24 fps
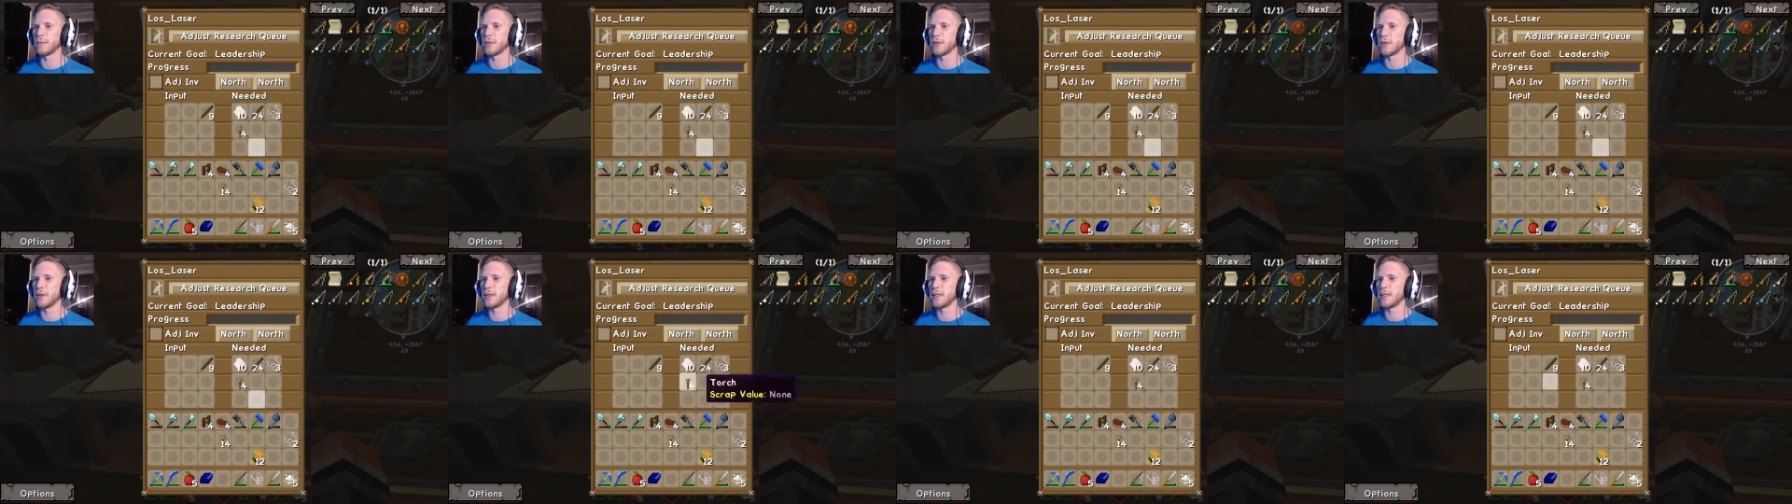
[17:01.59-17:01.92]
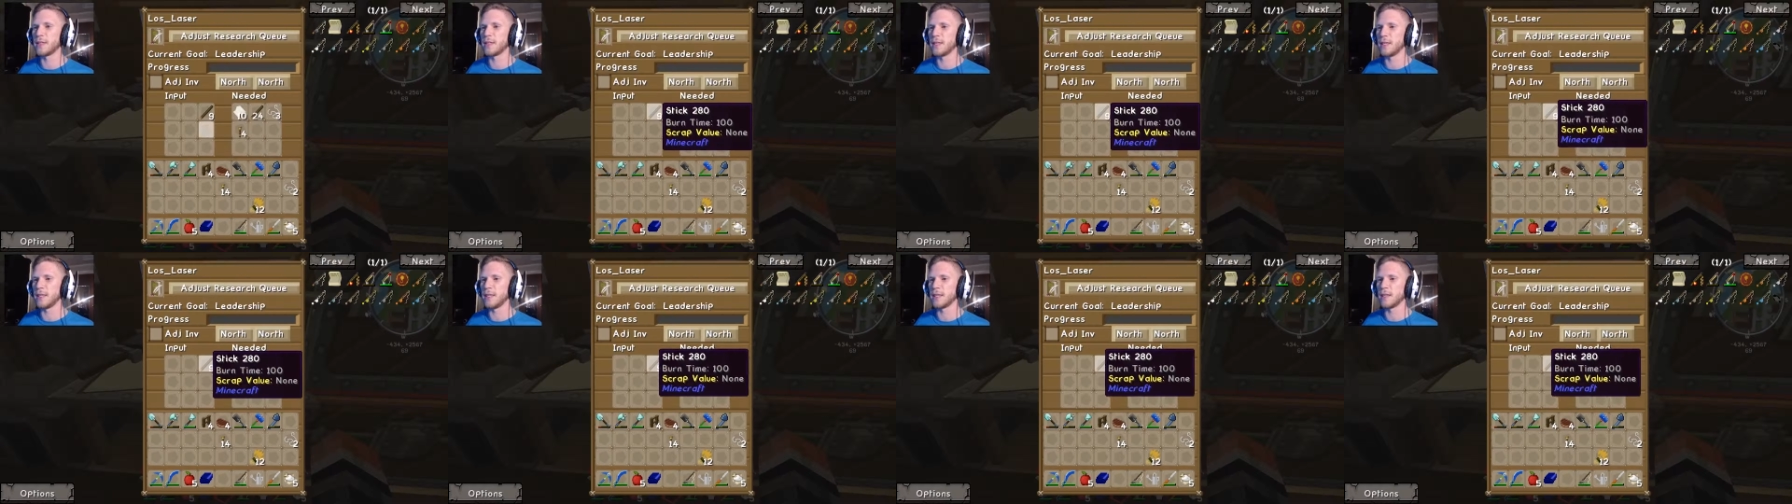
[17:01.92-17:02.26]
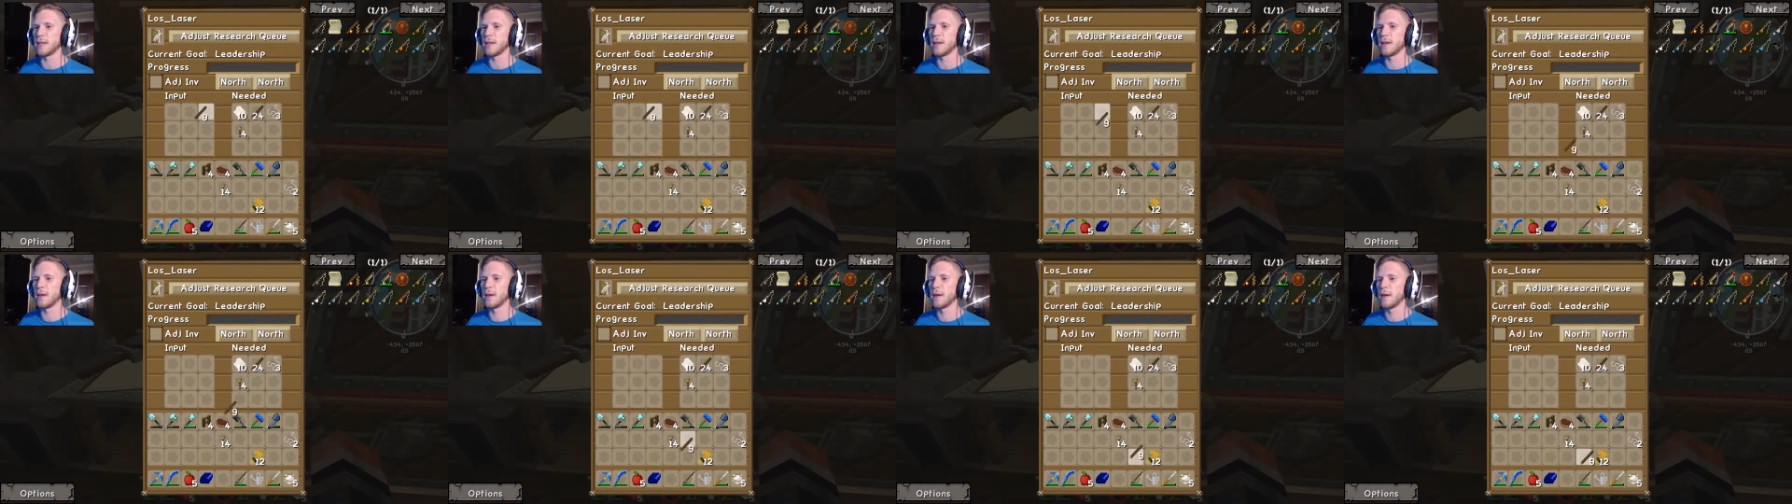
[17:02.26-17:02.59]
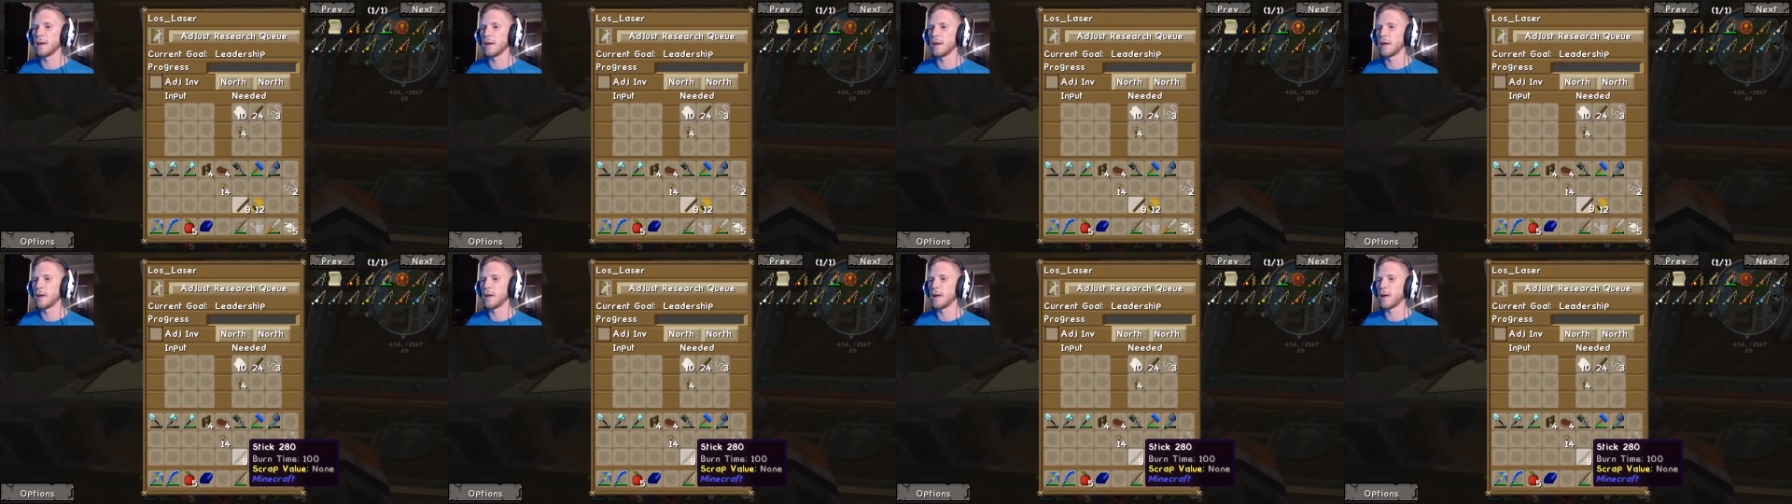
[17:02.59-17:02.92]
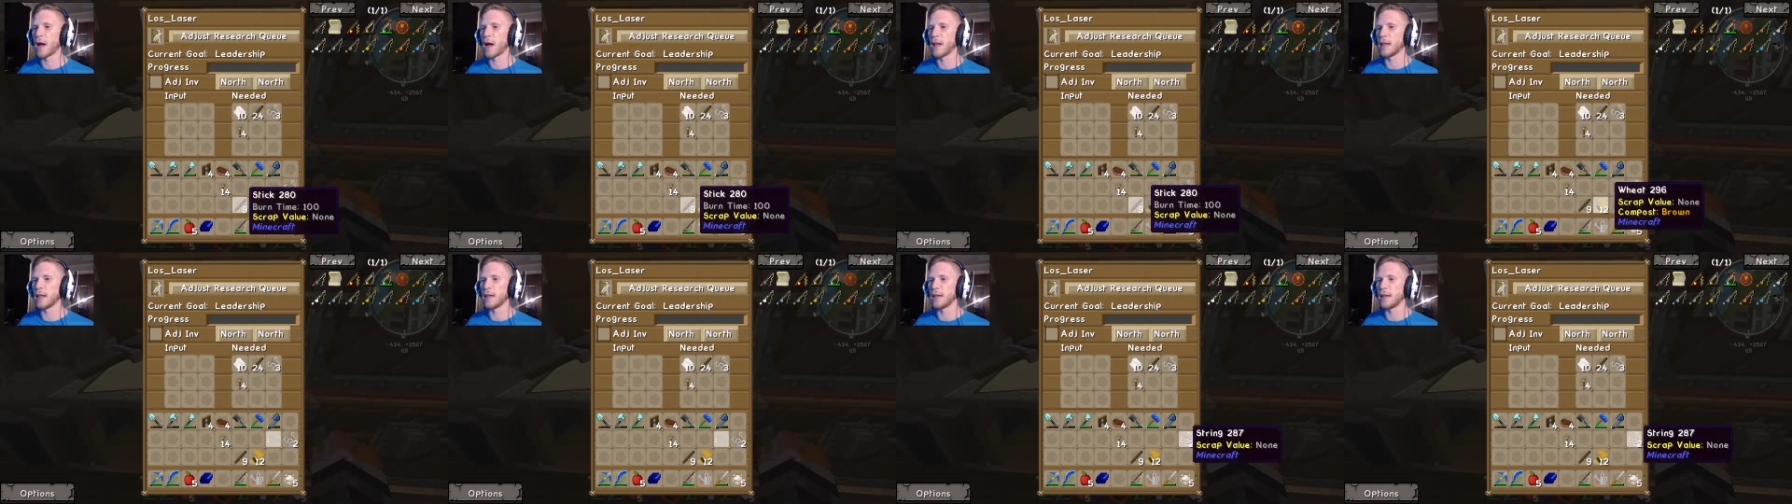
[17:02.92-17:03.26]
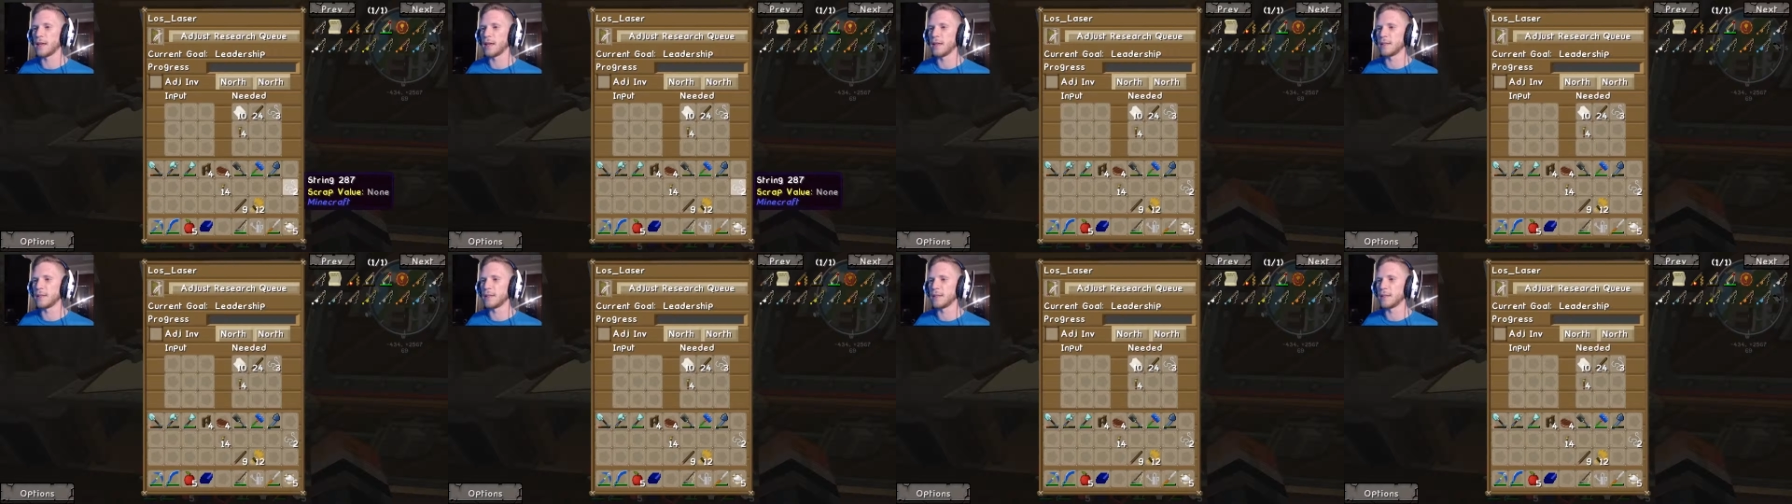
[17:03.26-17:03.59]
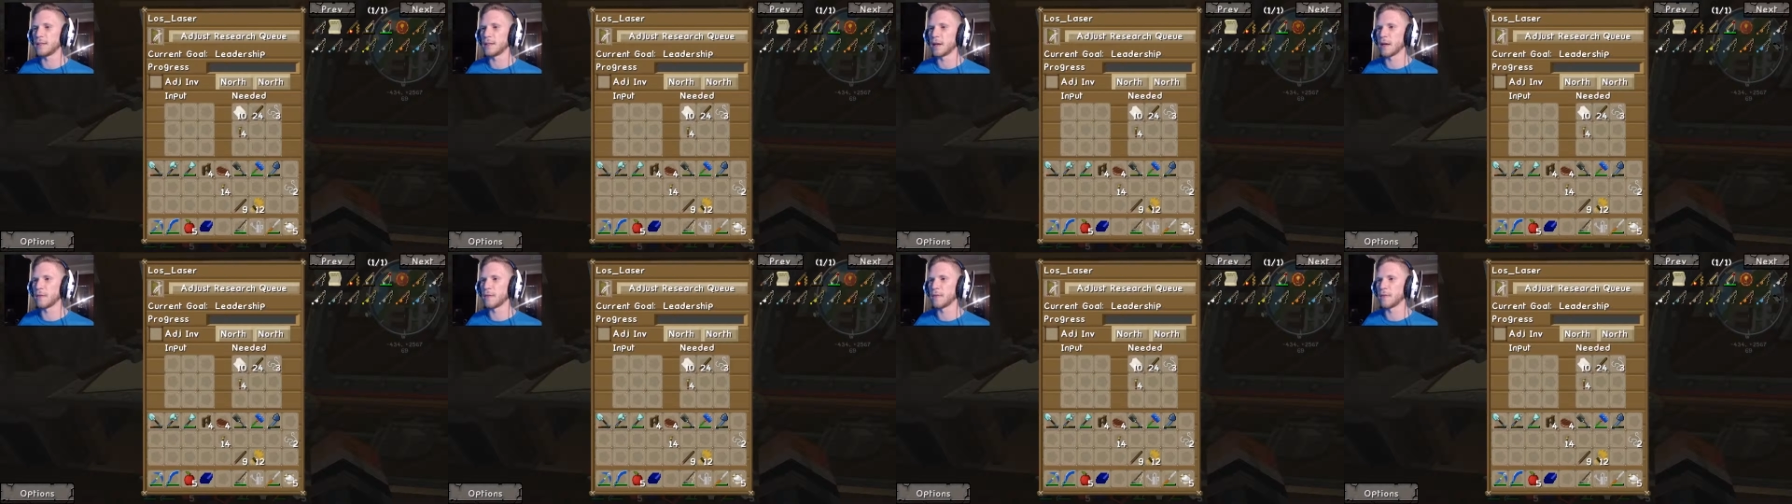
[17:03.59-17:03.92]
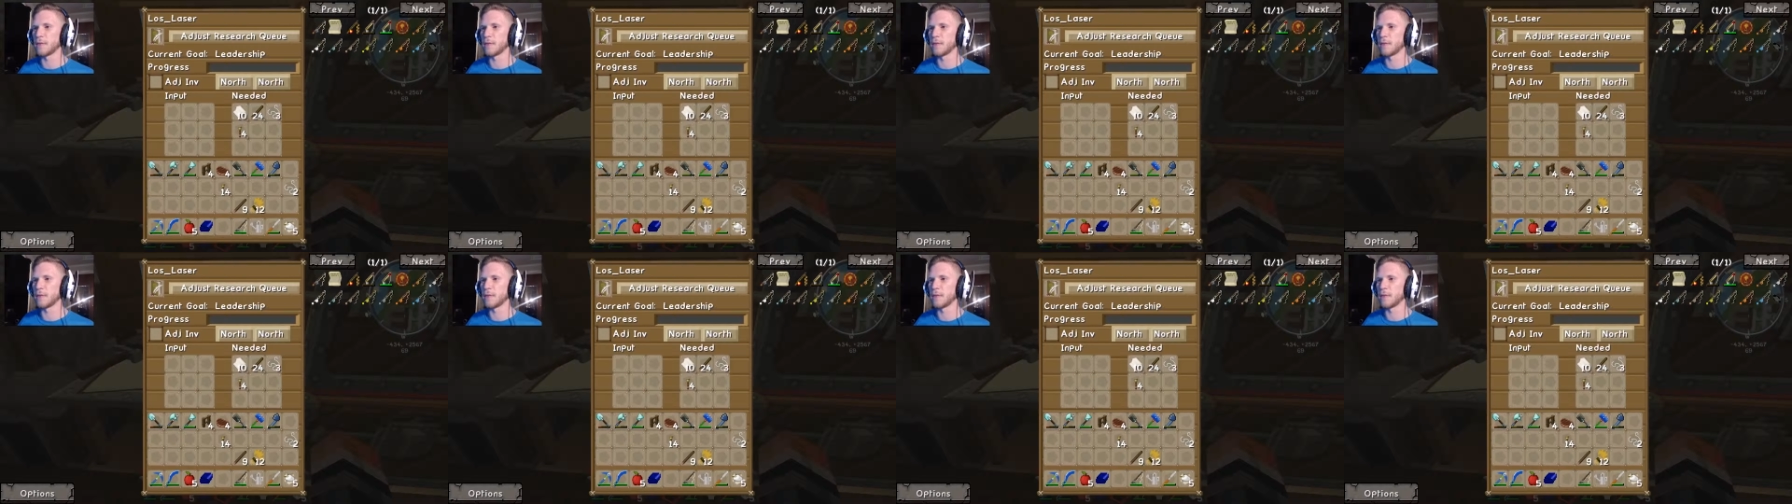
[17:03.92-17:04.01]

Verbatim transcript: so this is easy. I like easy stuff.